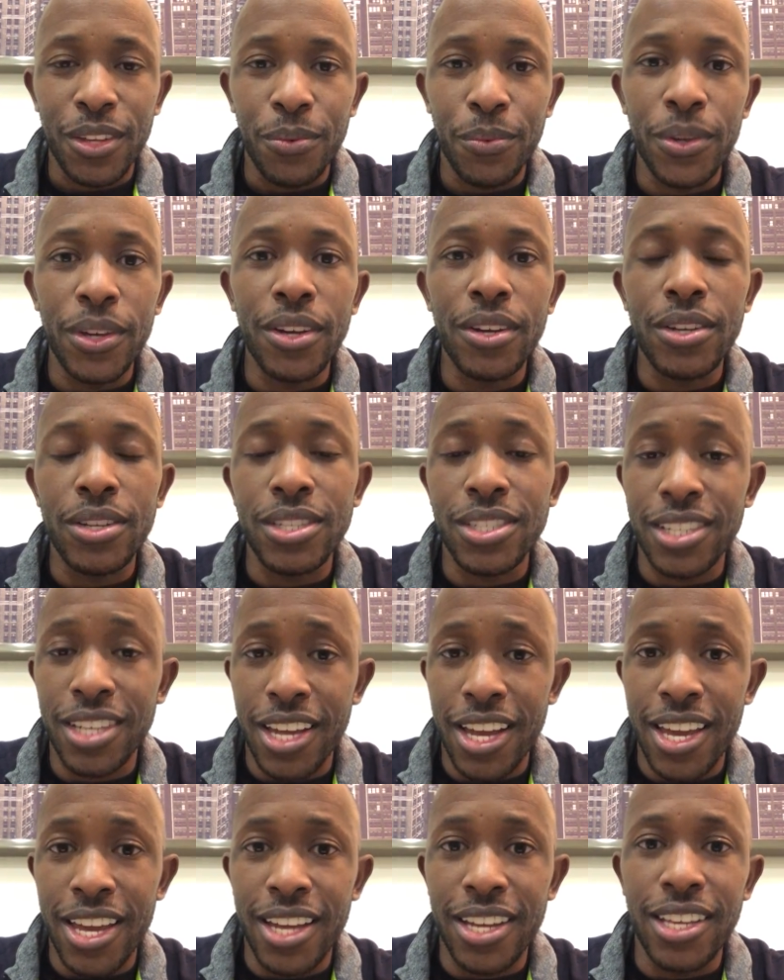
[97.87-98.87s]
We
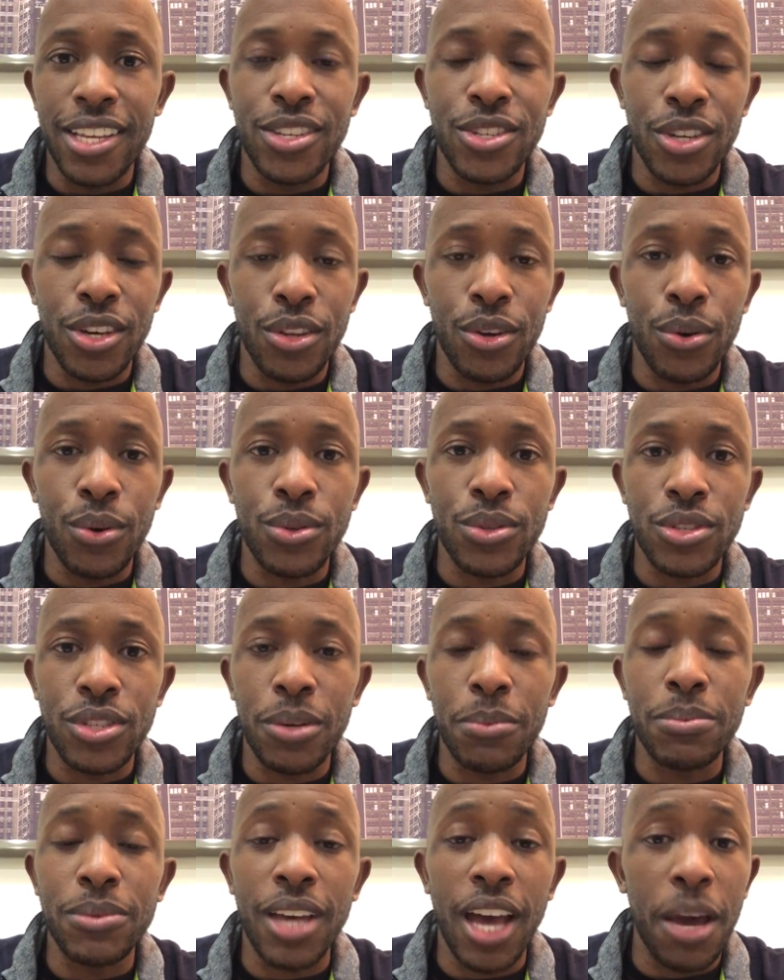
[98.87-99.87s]
understand each other on
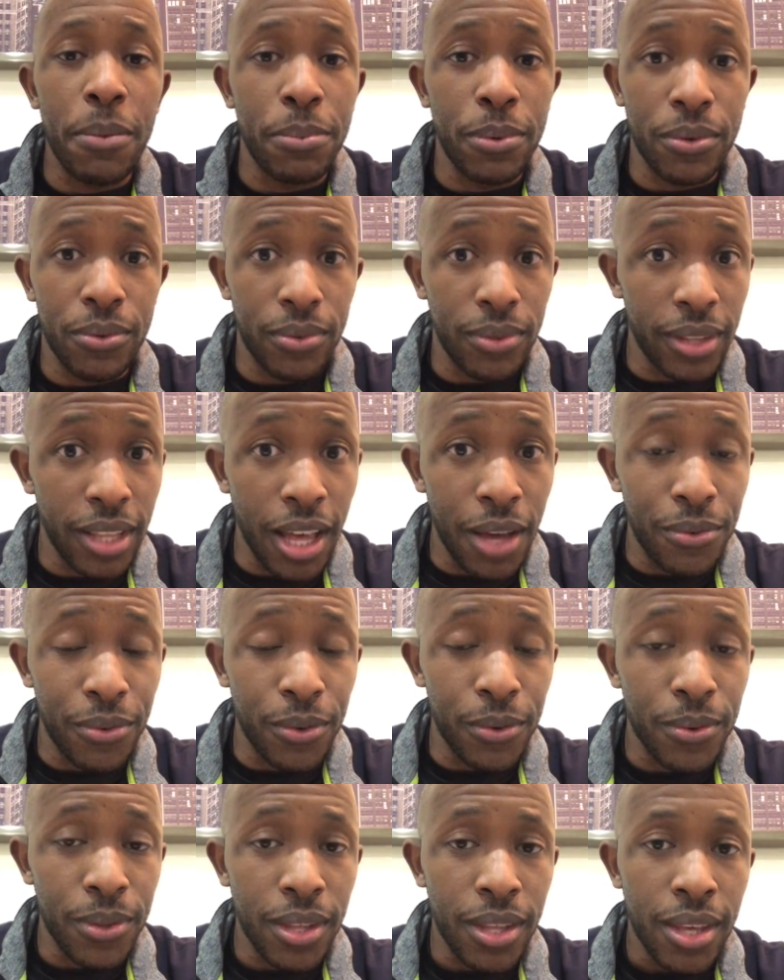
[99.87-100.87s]
some type of
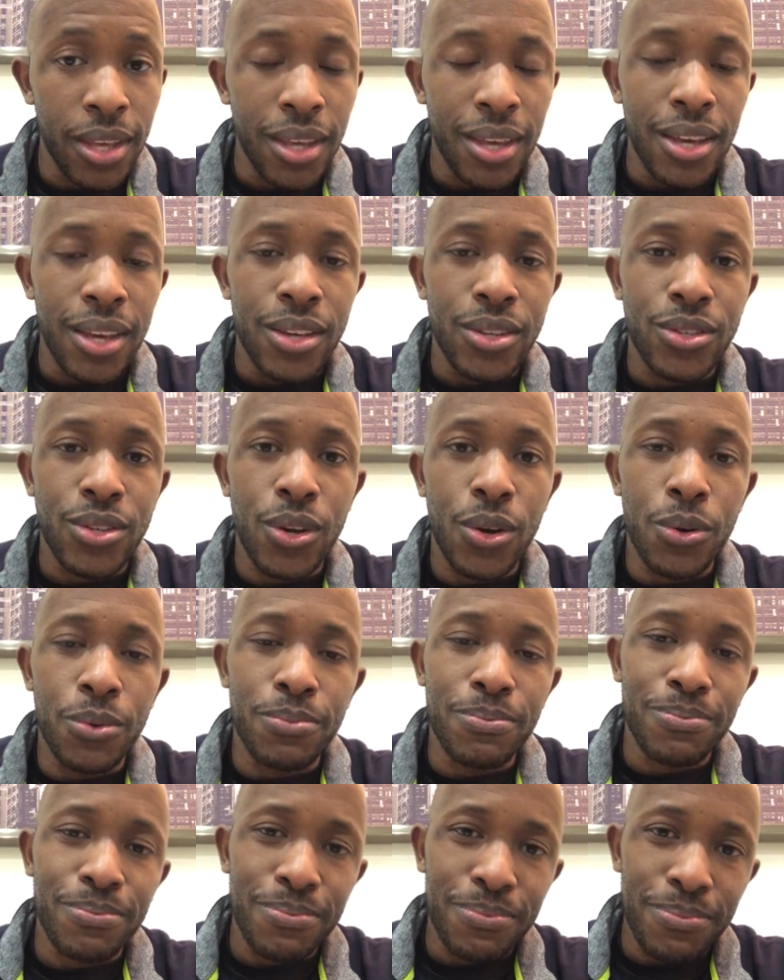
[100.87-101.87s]
level. So